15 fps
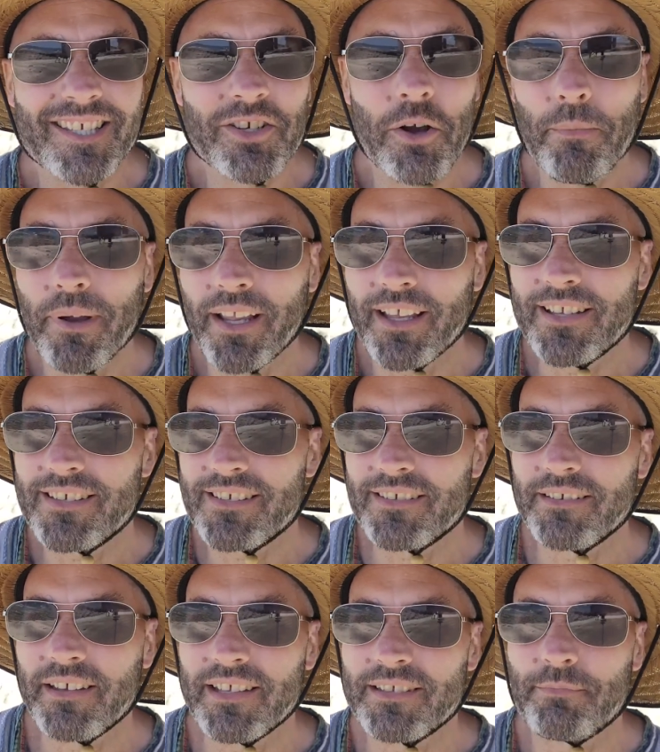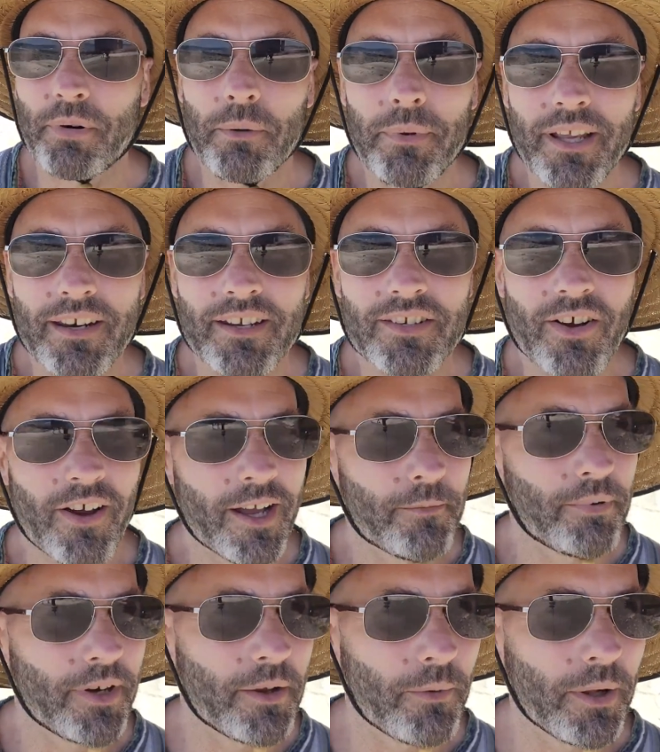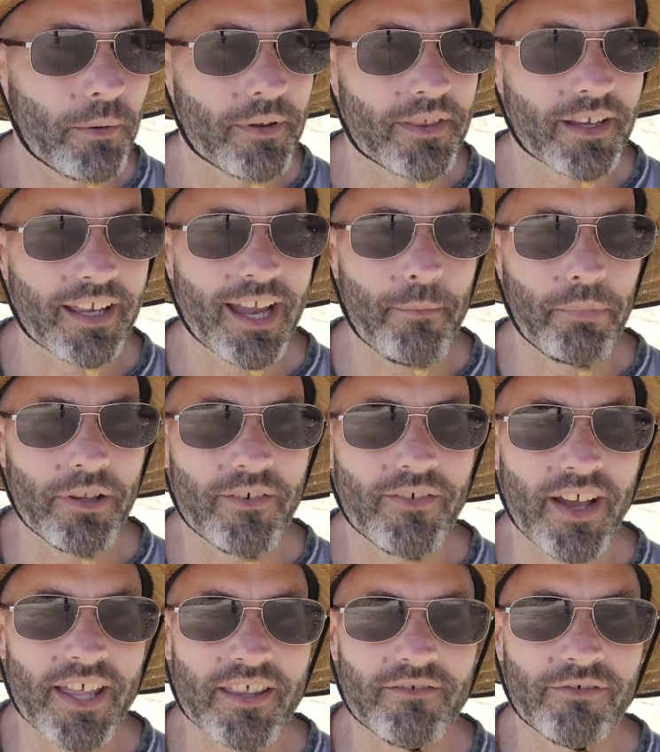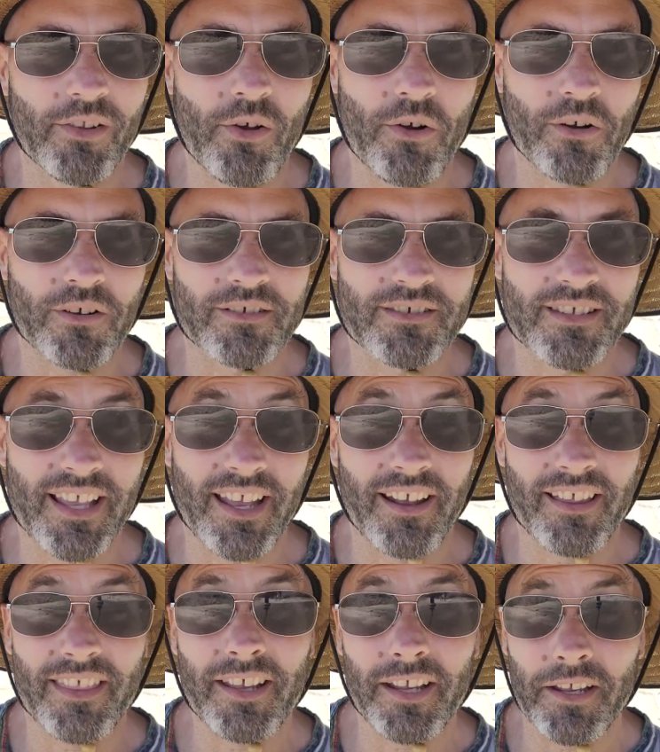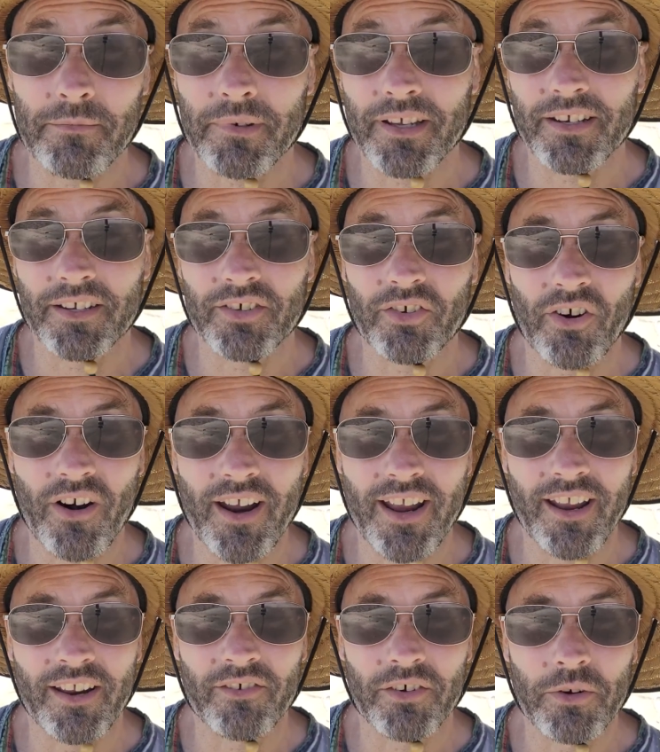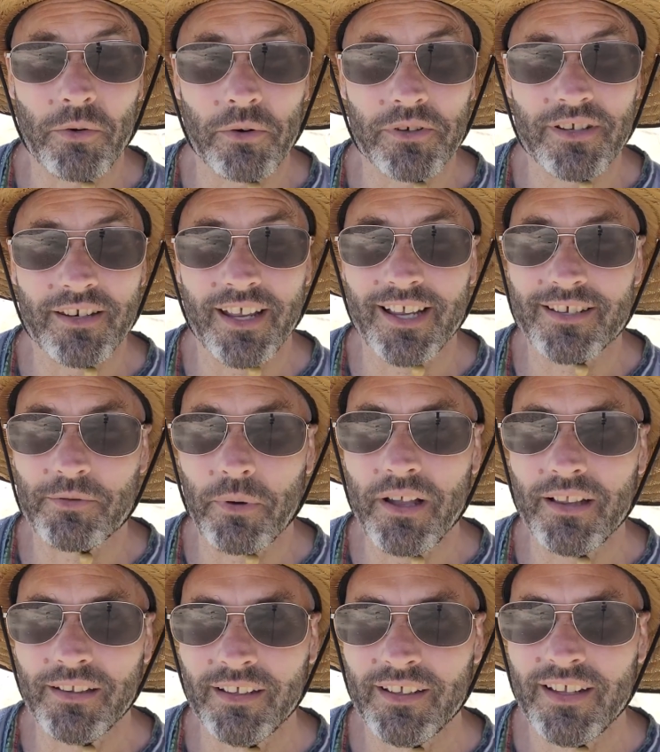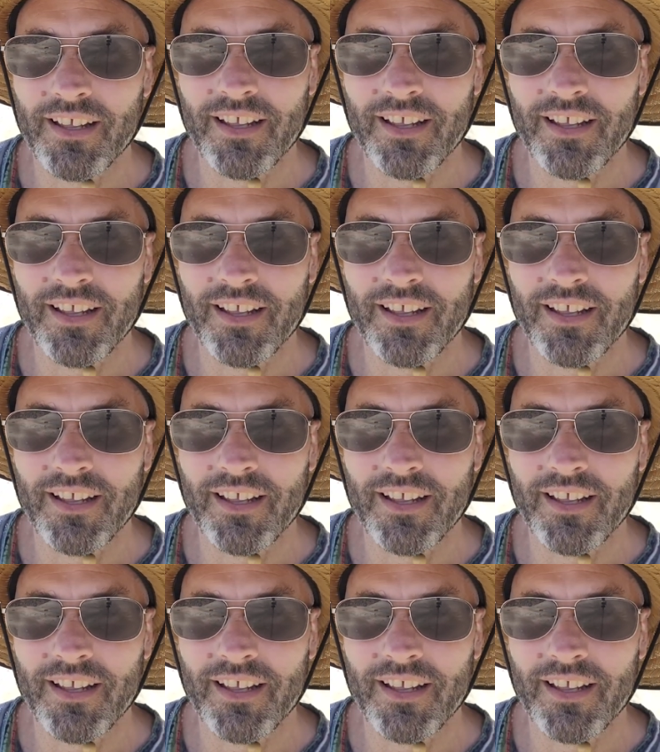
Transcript: topic is probably going to tie in pretty well with a couple of other vlogs that I think I'm going to try and record today as well.